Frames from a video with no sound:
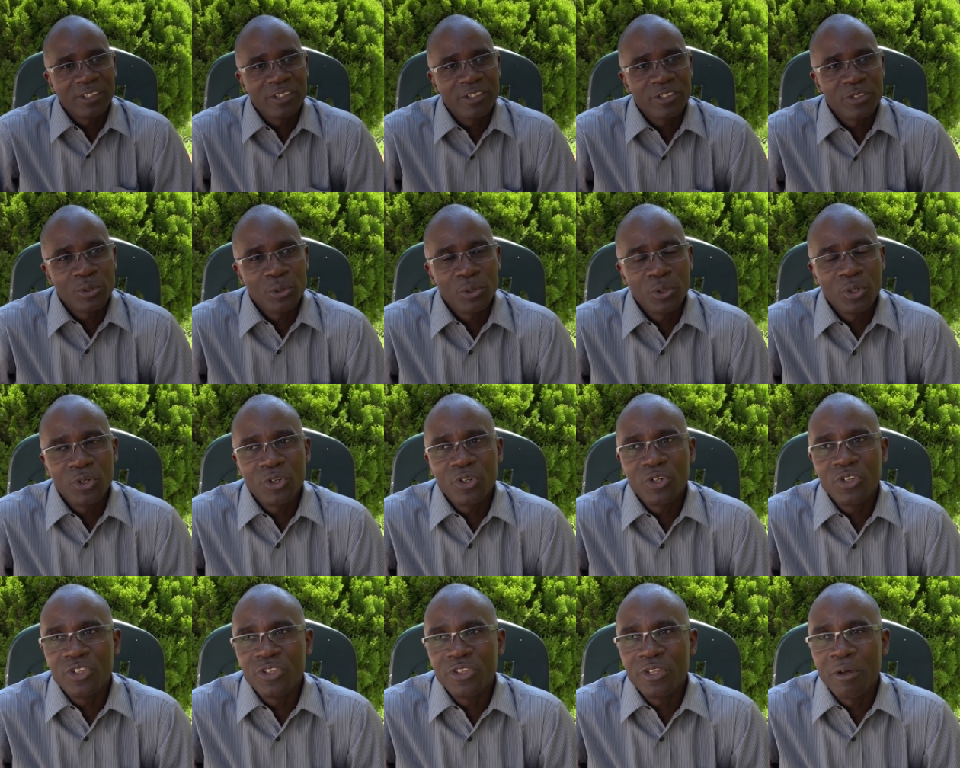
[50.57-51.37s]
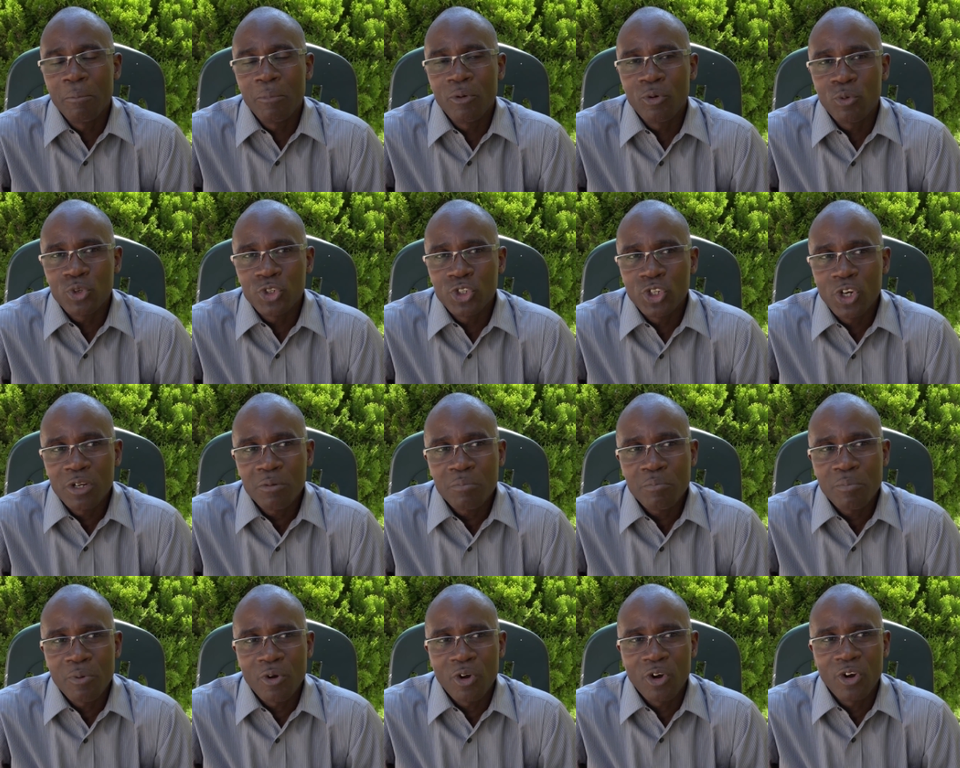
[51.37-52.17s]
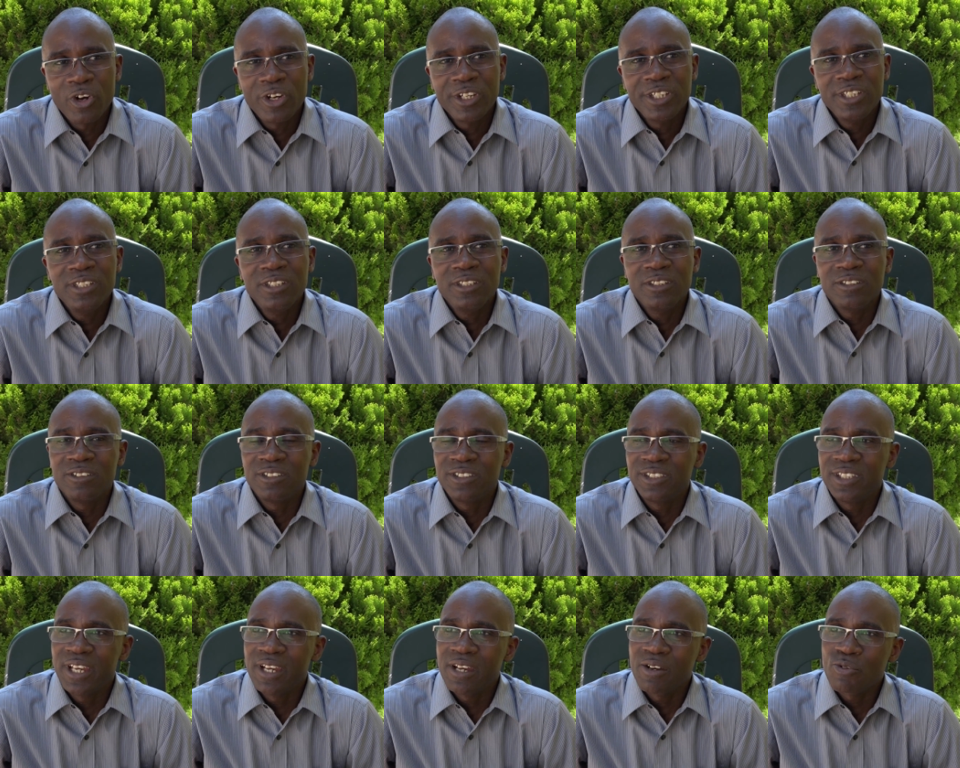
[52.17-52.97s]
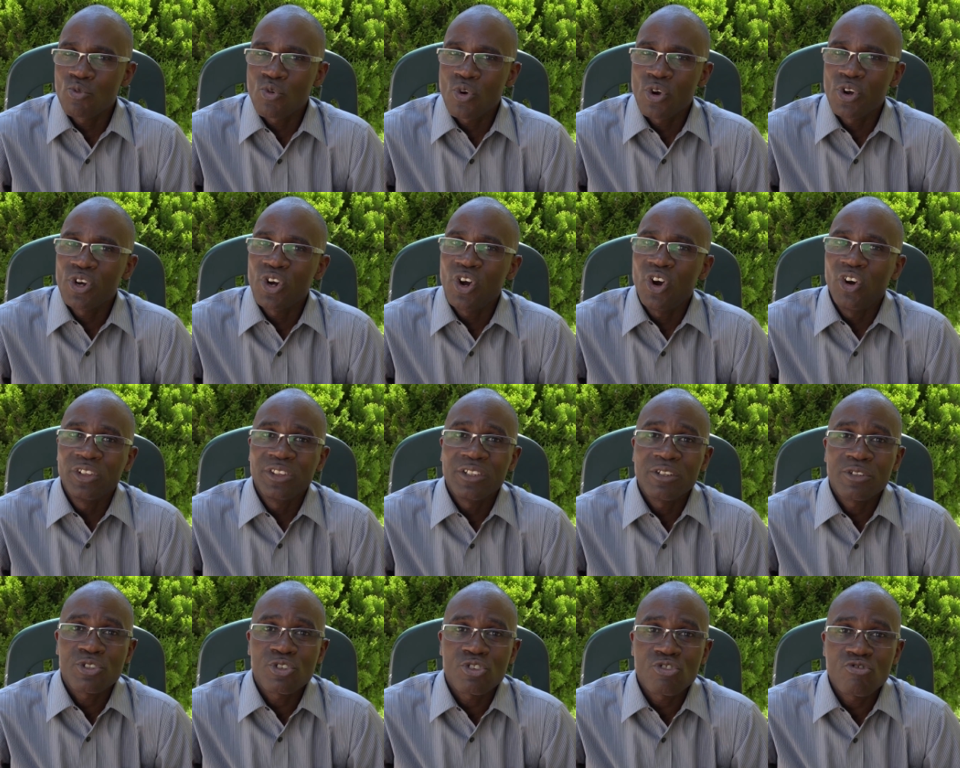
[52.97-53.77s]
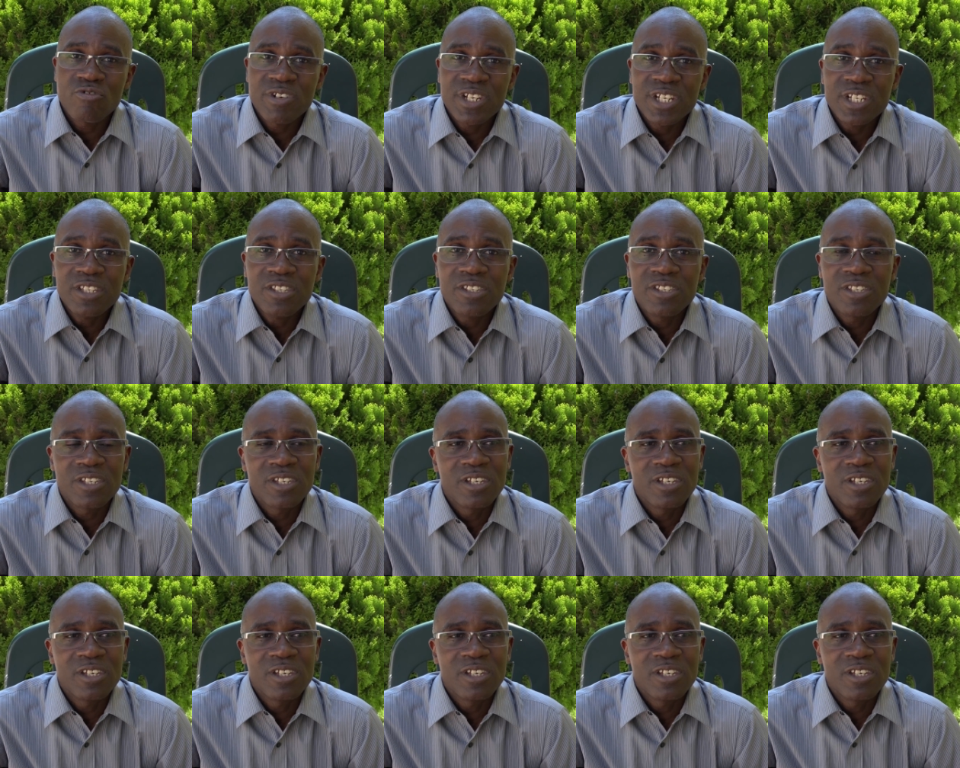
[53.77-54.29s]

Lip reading: So the young boy, they were on the street,